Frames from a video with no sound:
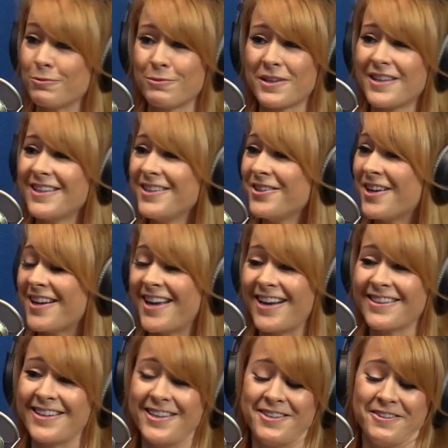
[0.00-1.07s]
with it you gotta act
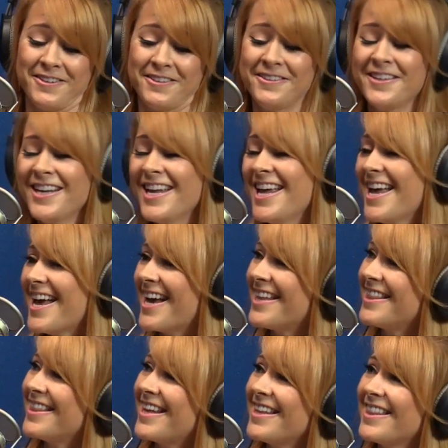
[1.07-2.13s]
like you know
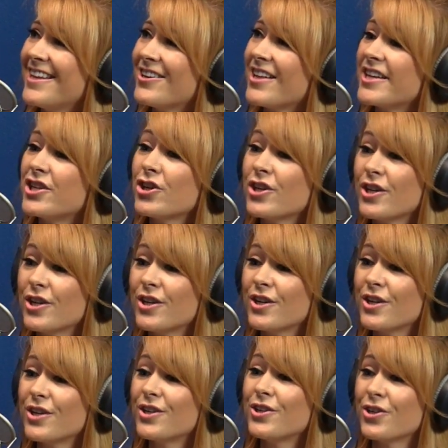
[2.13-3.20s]
and then they're she like you're J-Lo. gonna
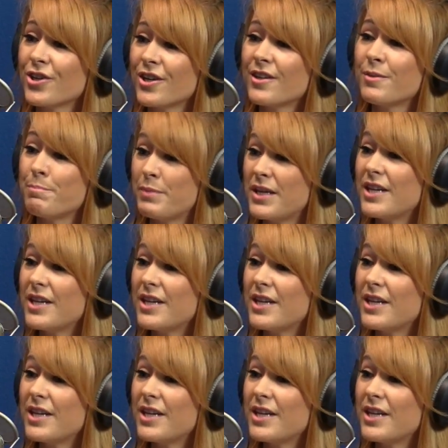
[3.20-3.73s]
you're gonna be